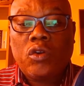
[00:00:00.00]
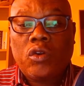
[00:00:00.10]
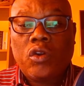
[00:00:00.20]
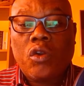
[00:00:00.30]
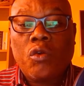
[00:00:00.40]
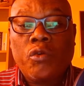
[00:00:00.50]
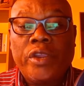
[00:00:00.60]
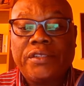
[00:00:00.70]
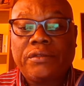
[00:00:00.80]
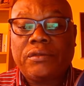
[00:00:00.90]

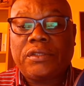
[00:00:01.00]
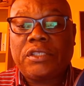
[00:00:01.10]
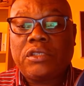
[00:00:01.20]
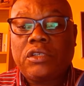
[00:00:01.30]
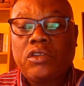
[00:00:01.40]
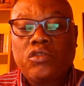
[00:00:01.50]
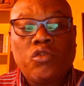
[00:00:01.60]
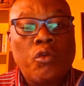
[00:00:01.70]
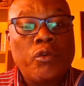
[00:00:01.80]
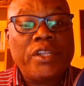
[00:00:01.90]
reasons to
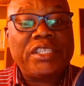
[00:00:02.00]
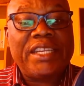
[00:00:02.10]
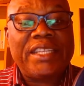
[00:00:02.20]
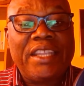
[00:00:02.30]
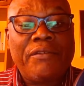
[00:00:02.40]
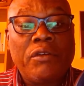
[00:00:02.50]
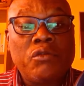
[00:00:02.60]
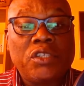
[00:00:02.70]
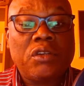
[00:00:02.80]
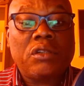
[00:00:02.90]
reach a different
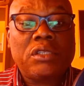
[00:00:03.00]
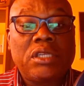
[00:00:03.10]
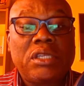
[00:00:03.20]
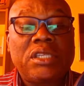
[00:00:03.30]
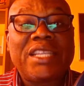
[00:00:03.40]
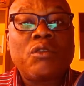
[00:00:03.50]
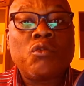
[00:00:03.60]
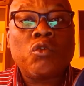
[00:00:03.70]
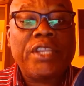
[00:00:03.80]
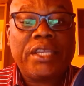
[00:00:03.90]
result than Roe
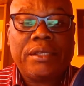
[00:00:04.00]
did.